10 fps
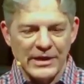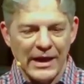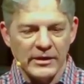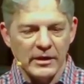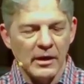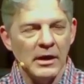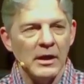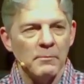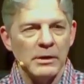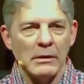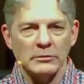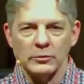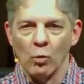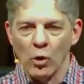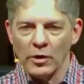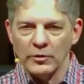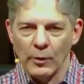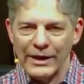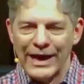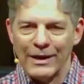It's just not going to be able to
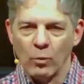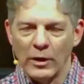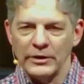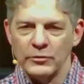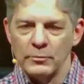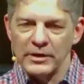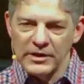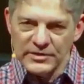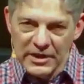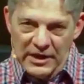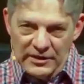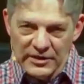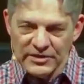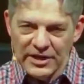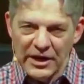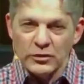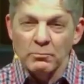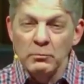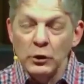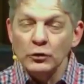work the way God wanted to because this
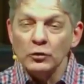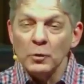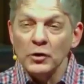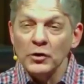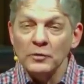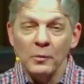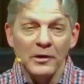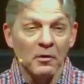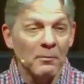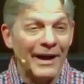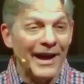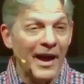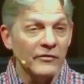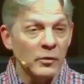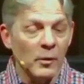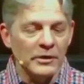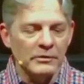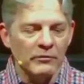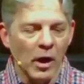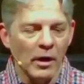takes mutual goodwill by
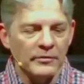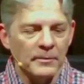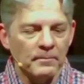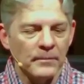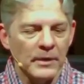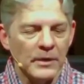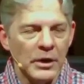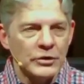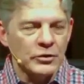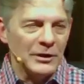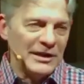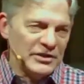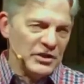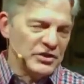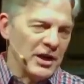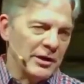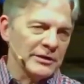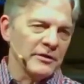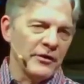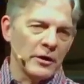everyone involved. So let's
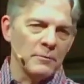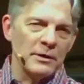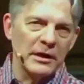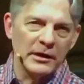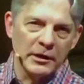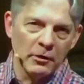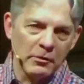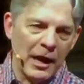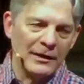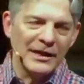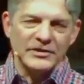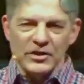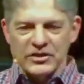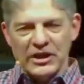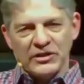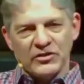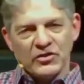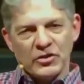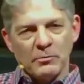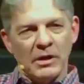just start at the very beginning, okay? Let's just
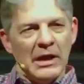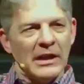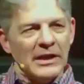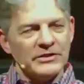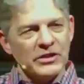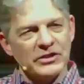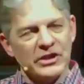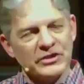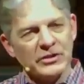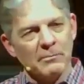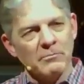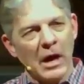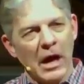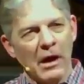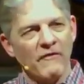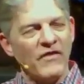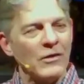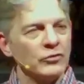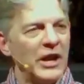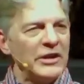get some, let's just get some
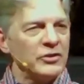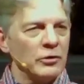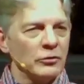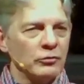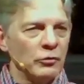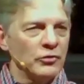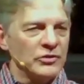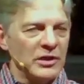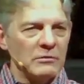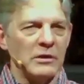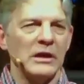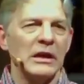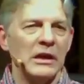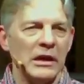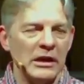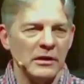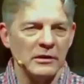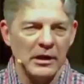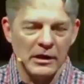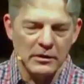uh, foundational truths
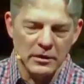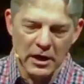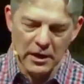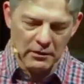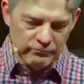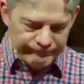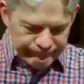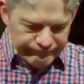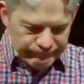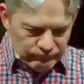in, in, uh,